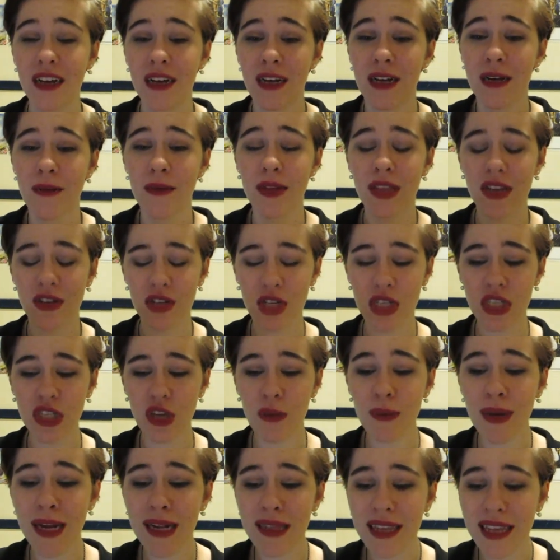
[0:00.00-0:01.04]
But there were just so
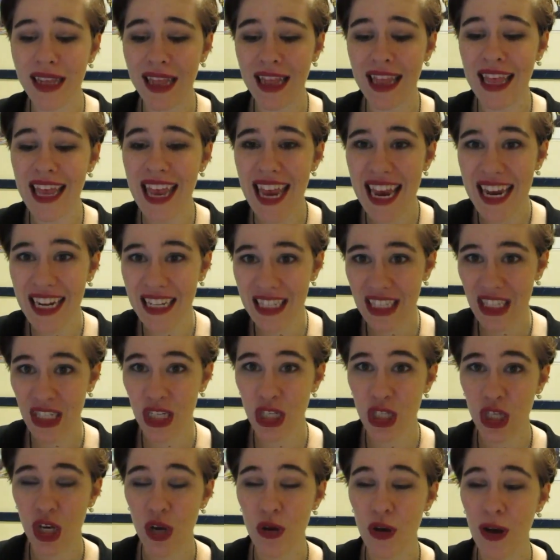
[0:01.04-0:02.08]
many little hints to
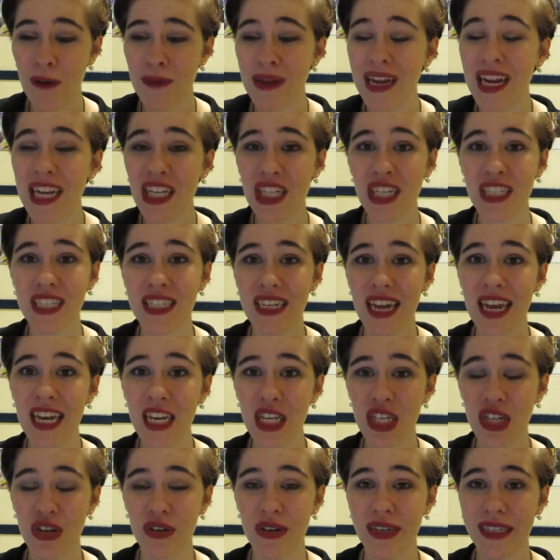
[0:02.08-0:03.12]
show her malicious
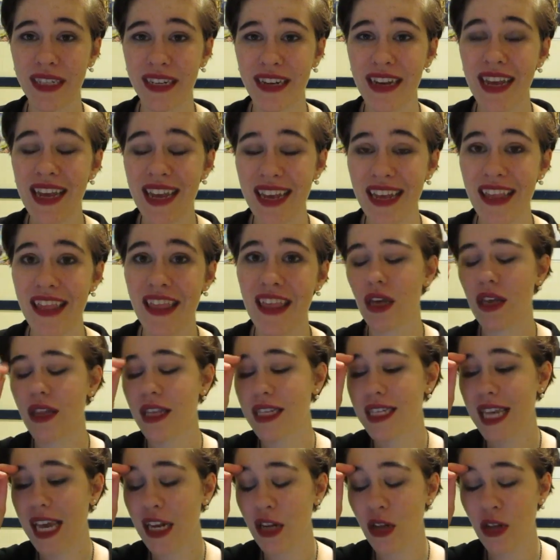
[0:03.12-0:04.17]
nature underneath. The
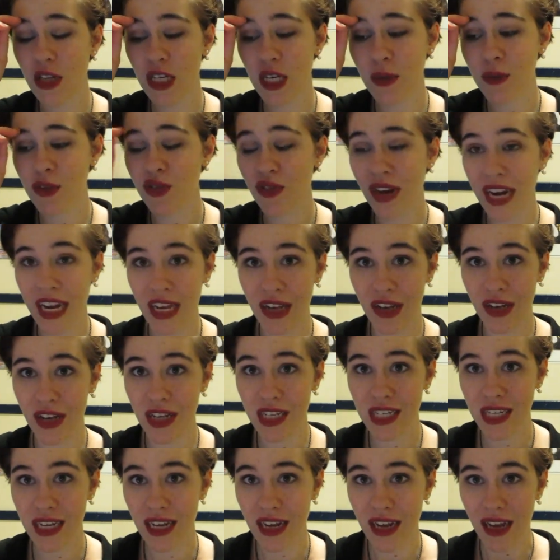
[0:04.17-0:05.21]
technology was really
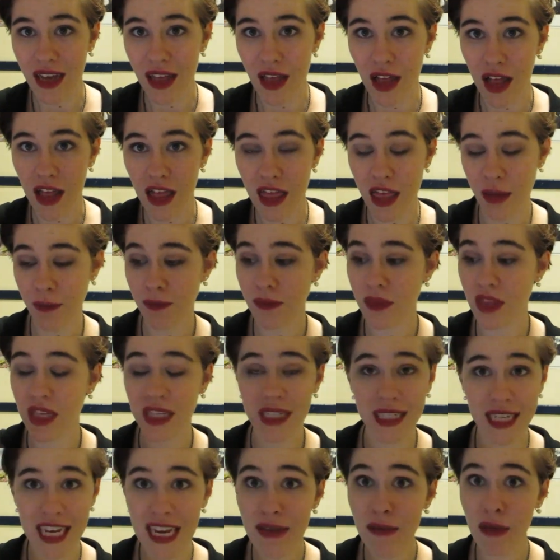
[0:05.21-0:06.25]
good. The
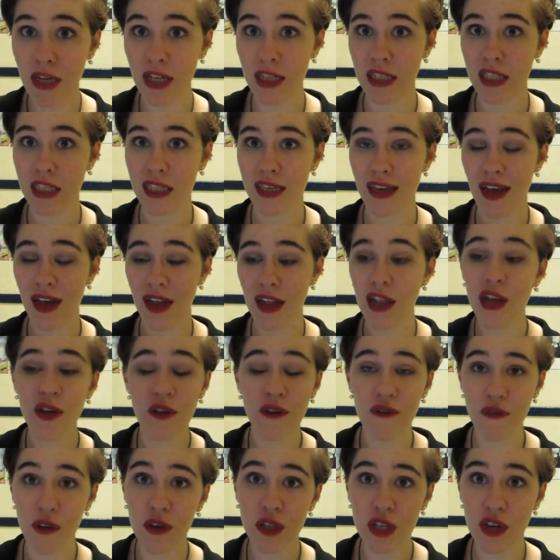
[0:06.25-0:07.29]
demons look
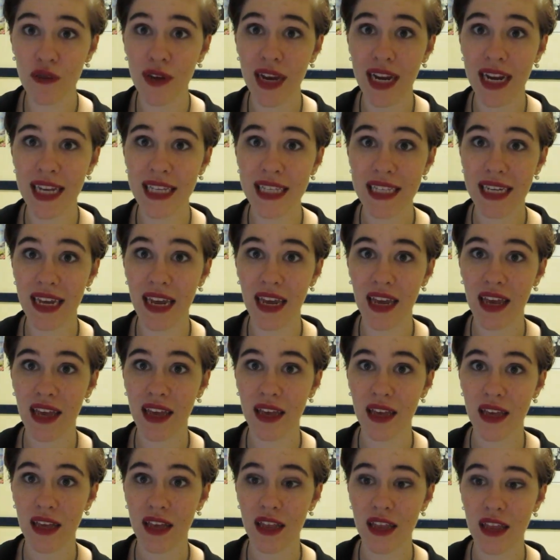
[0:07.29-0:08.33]

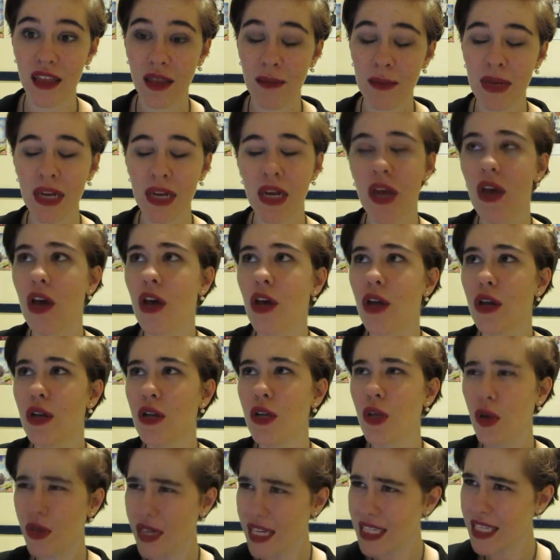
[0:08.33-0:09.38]
photorealistic. I mean,
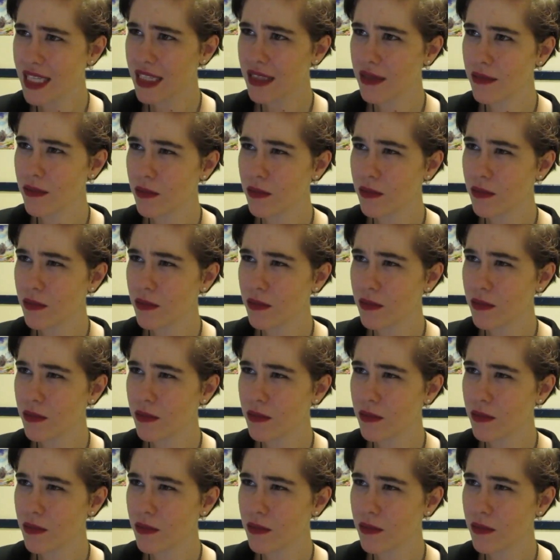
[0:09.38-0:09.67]
not this...